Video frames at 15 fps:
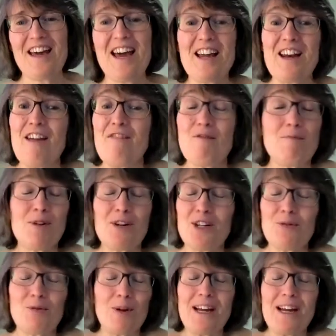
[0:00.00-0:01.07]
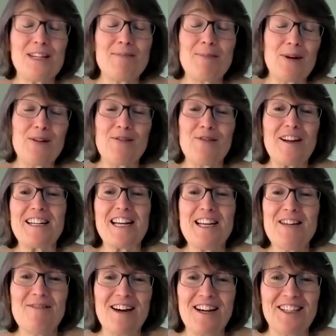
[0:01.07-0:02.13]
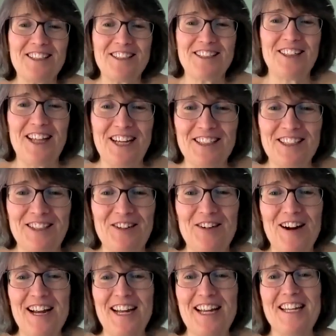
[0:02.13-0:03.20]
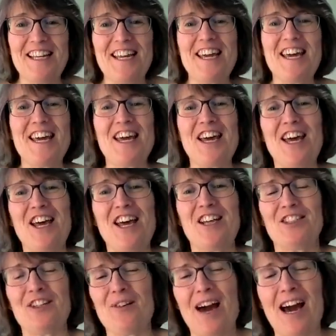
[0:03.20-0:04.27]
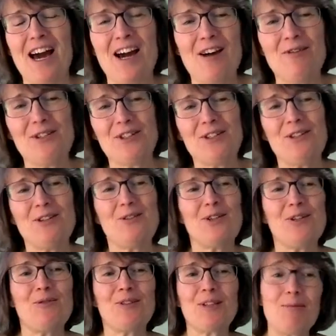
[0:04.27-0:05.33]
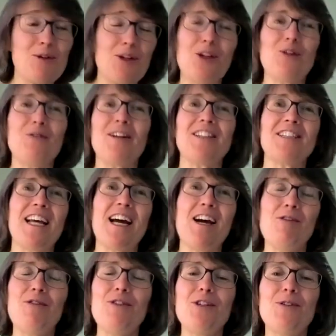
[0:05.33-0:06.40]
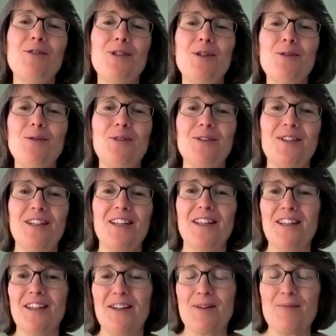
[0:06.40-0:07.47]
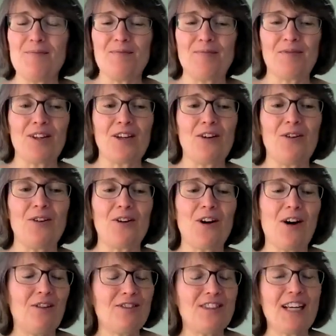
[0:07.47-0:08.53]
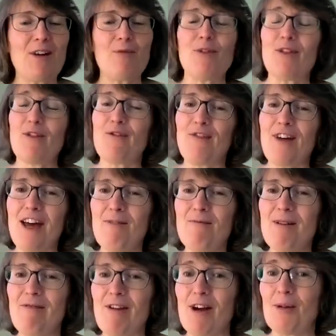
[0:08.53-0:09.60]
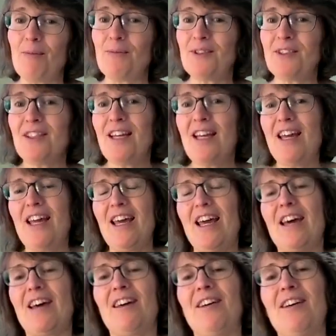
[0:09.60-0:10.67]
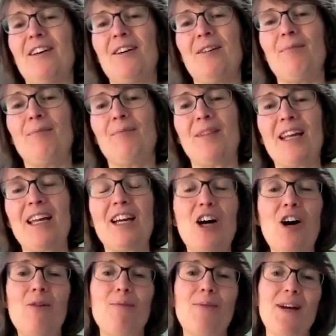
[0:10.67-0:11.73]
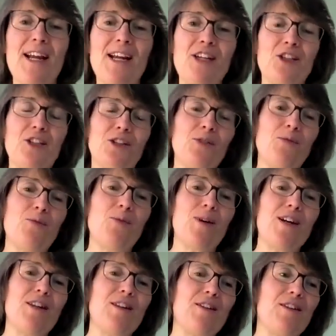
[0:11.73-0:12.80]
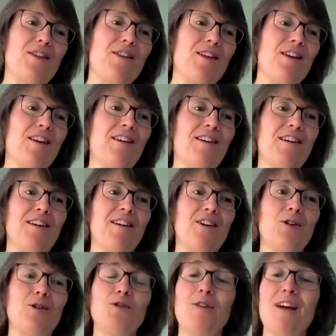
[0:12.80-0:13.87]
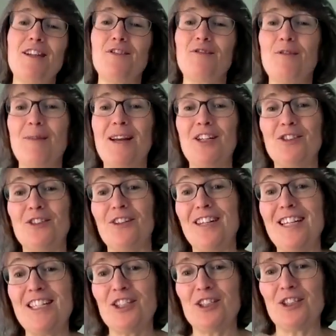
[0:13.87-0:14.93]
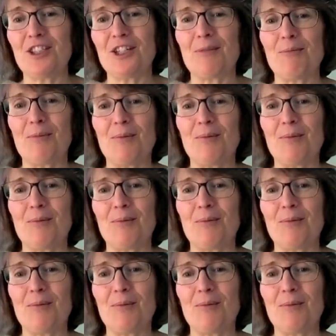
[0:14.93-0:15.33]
And everybody's way is perfect anyway, so that's great. So how do you use, I'm curious, how do you use your contact with the fairy realms in combination with your transformational leadership